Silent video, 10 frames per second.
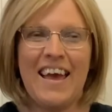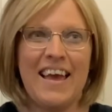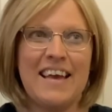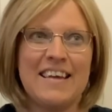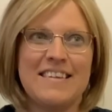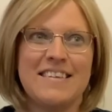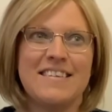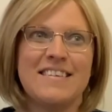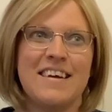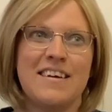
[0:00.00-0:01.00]

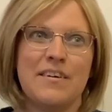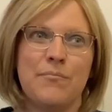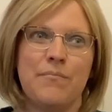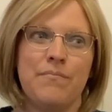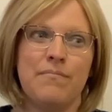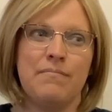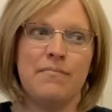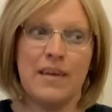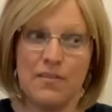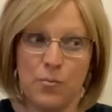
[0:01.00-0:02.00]
And
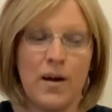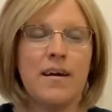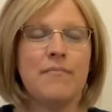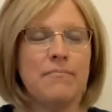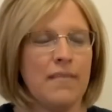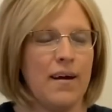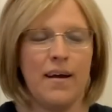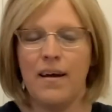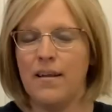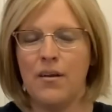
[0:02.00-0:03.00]
that's why.
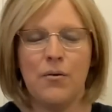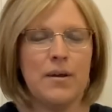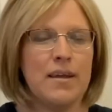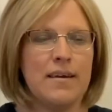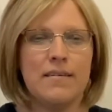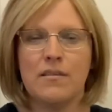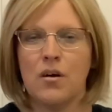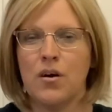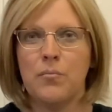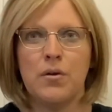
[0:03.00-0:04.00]
I know it is.
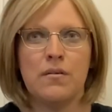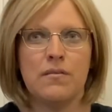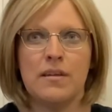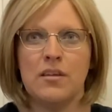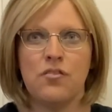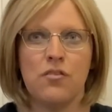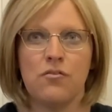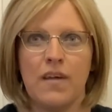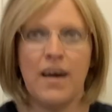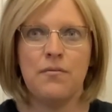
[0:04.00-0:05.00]
God put us in each other's
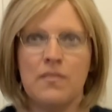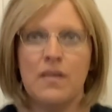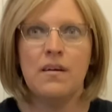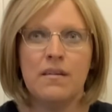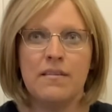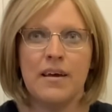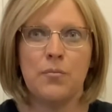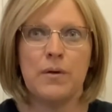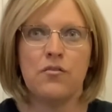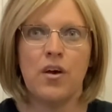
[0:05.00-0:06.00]
lives to help
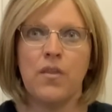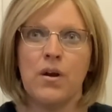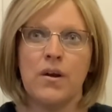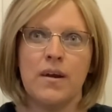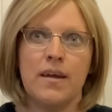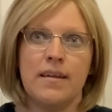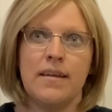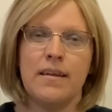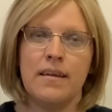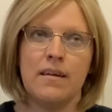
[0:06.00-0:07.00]
each other,
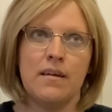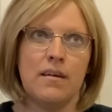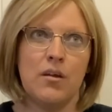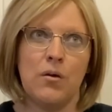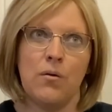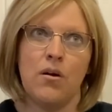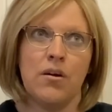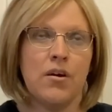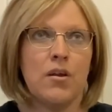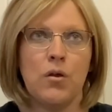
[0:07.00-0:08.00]
and you know, God
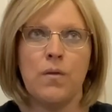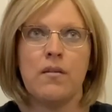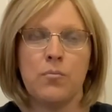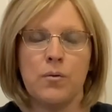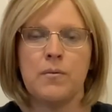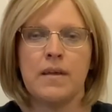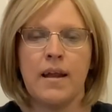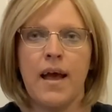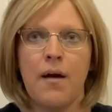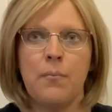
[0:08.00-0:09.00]
already knew that's what was going
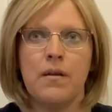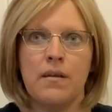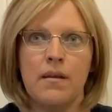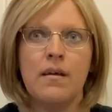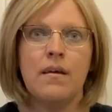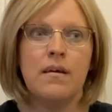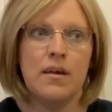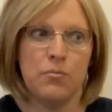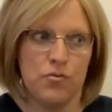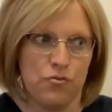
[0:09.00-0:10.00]
to happen, and
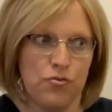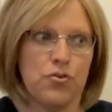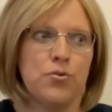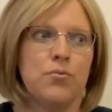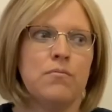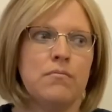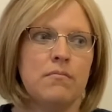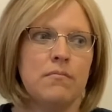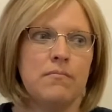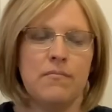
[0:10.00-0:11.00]
it was Drew.
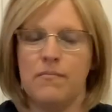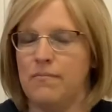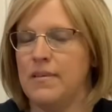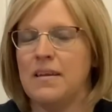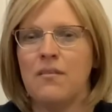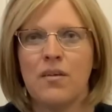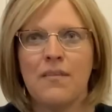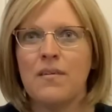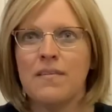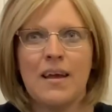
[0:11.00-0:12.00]
Didn't even have
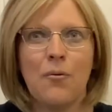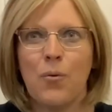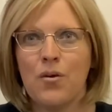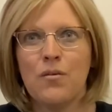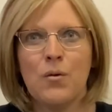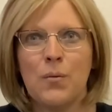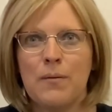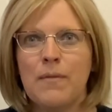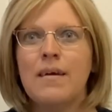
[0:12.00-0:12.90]
to say a word to him.